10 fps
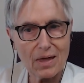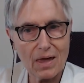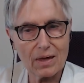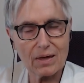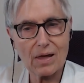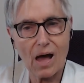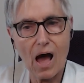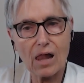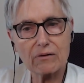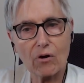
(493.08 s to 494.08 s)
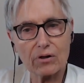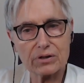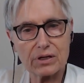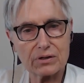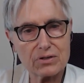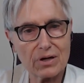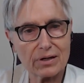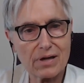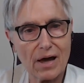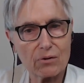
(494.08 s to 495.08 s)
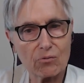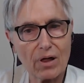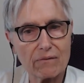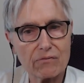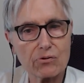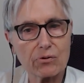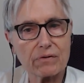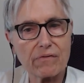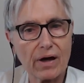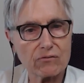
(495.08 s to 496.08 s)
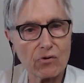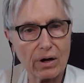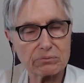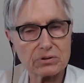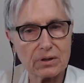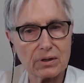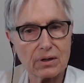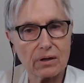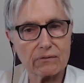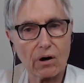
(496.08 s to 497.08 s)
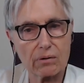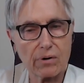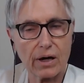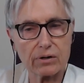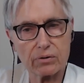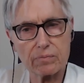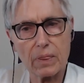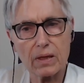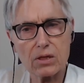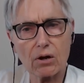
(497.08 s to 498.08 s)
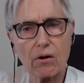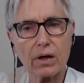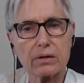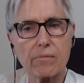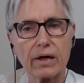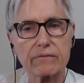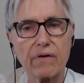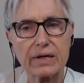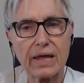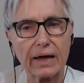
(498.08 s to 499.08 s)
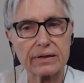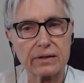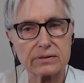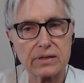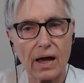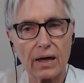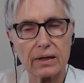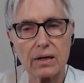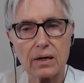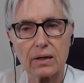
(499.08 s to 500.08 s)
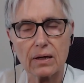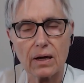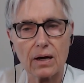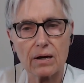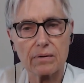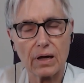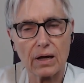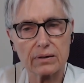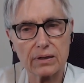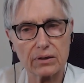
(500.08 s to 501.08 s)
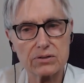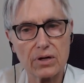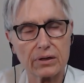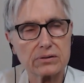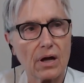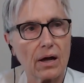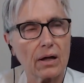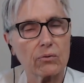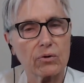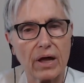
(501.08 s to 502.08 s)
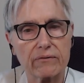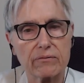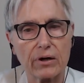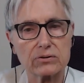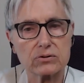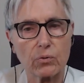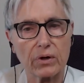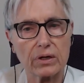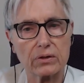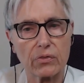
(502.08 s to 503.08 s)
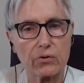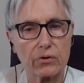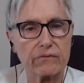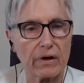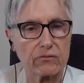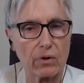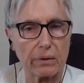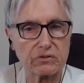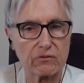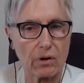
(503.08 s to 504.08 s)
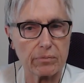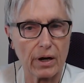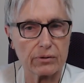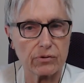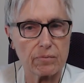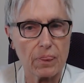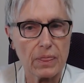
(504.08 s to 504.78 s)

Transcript: A olive oil ketogenic diet will have 35 grams of carbohydrate. In a modified Atkins diet, a ketogenic style would have about 20 to 35 grams of carbohydrate.